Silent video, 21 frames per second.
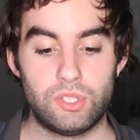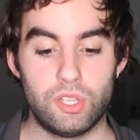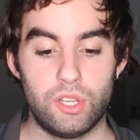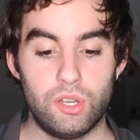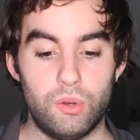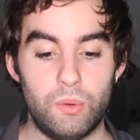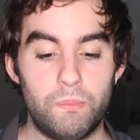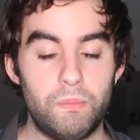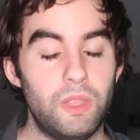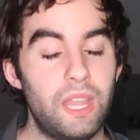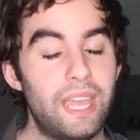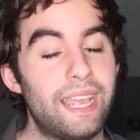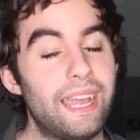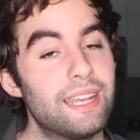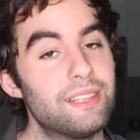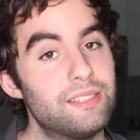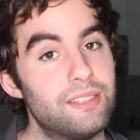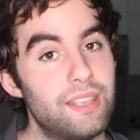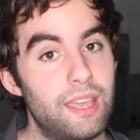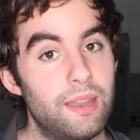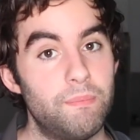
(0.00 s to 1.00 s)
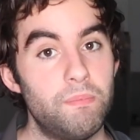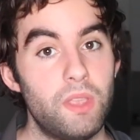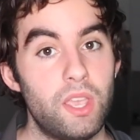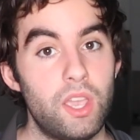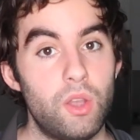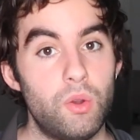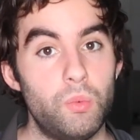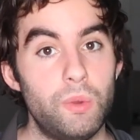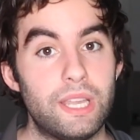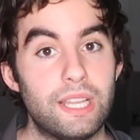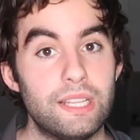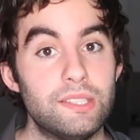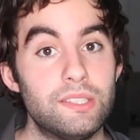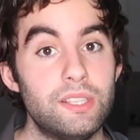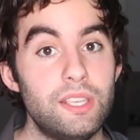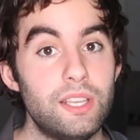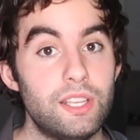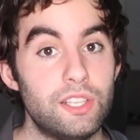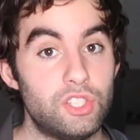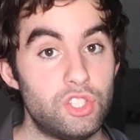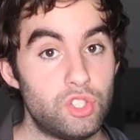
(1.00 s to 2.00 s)
So like I said, we can
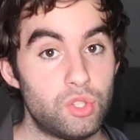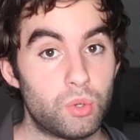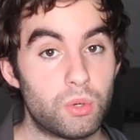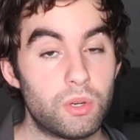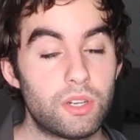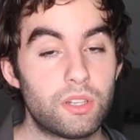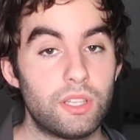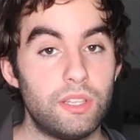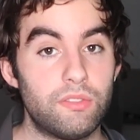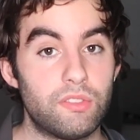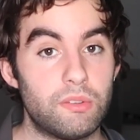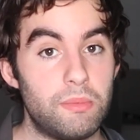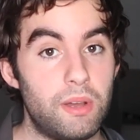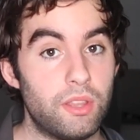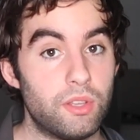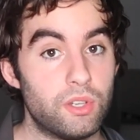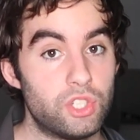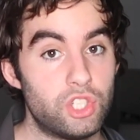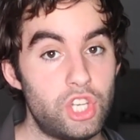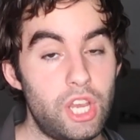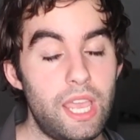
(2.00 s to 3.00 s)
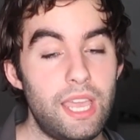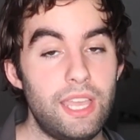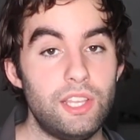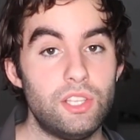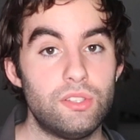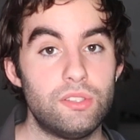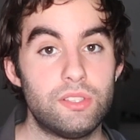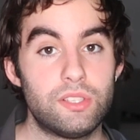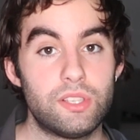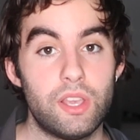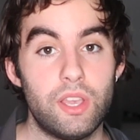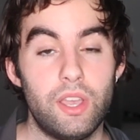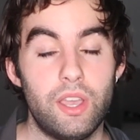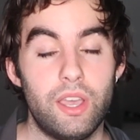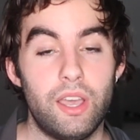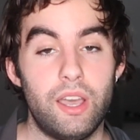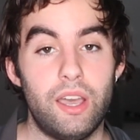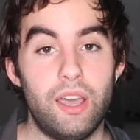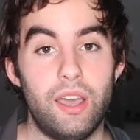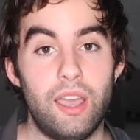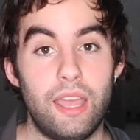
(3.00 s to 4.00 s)
see historically from other chains
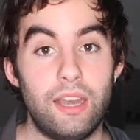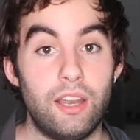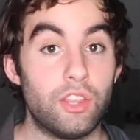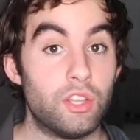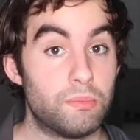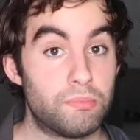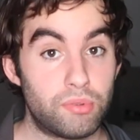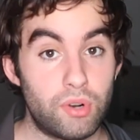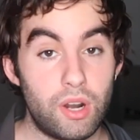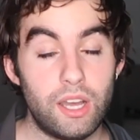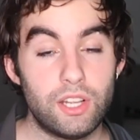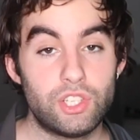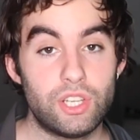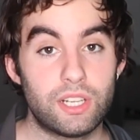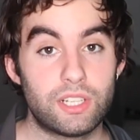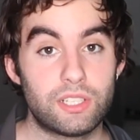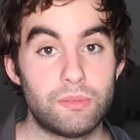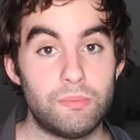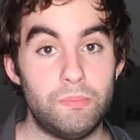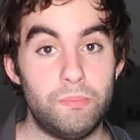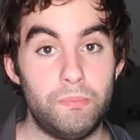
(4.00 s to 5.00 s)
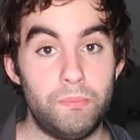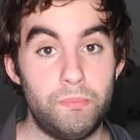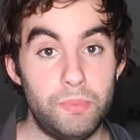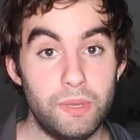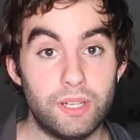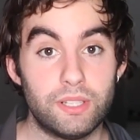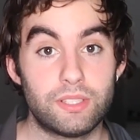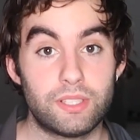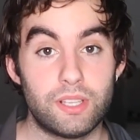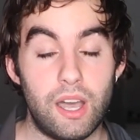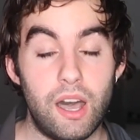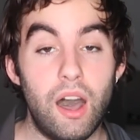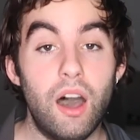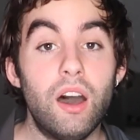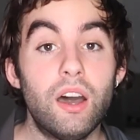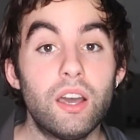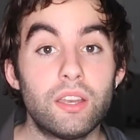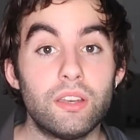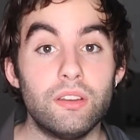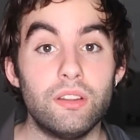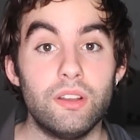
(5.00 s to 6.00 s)
and other projects built
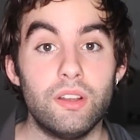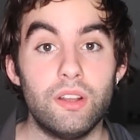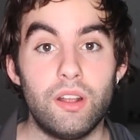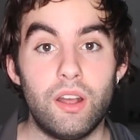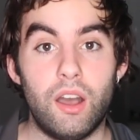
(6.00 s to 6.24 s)
on